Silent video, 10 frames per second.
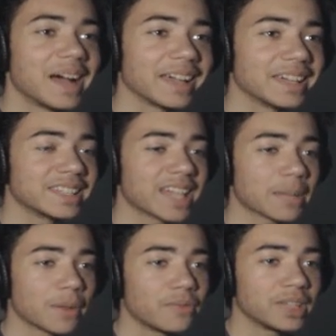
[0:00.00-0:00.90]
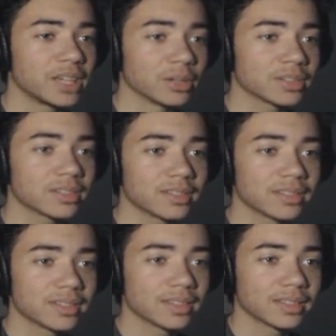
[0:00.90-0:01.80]
I get attacked by 50 ghosts.
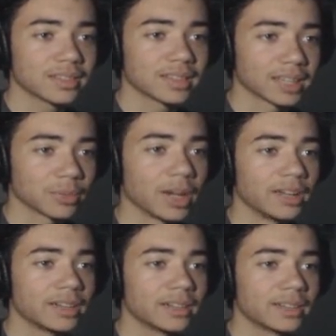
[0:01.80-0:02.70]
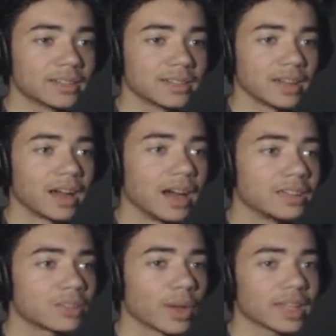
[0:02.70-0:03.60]
That's why.
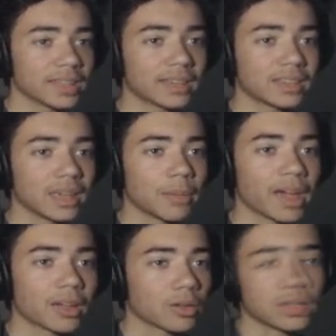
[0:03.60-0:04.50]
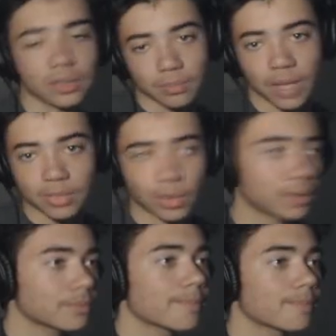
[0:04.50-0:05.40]
Alright, so I guess I have to get back. Okay, so might as
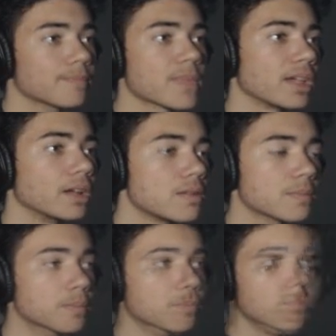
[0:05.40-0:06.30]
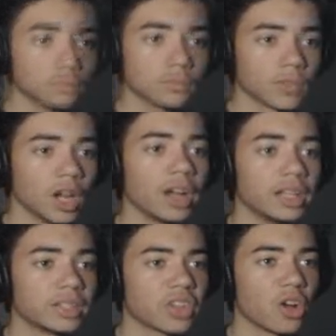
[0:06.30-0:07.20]
well. Hang on.
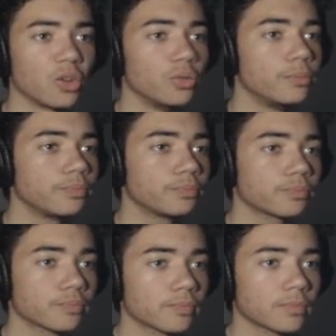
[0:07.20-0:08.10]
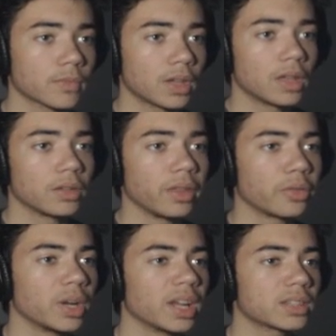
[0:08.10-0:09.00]
Alright, let's go! The
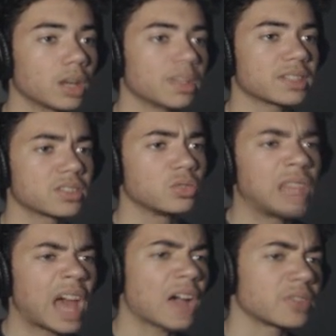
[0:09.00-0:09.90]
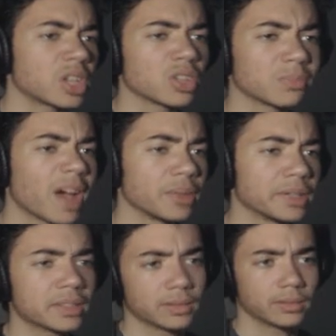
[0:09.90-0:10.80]
three that tell bus is too loud for the ghosts bother
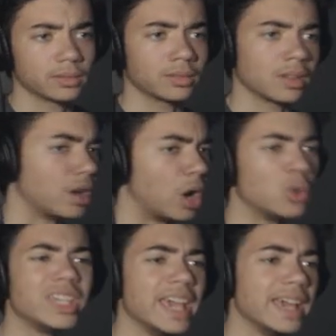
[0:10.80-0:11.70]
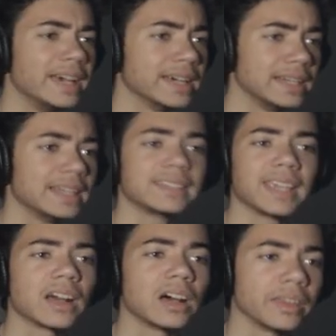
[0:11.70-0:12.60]
us. Oh yeah, let's
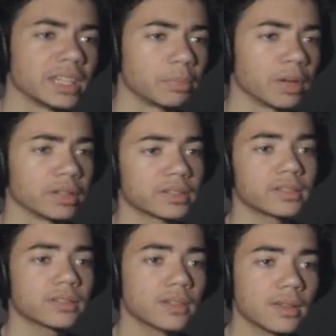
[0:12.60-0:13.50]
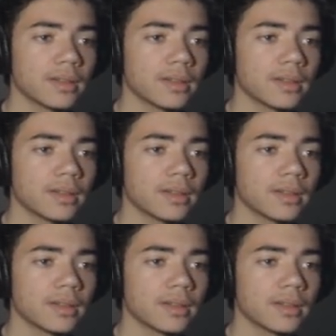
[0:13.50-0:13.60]
get on this bus.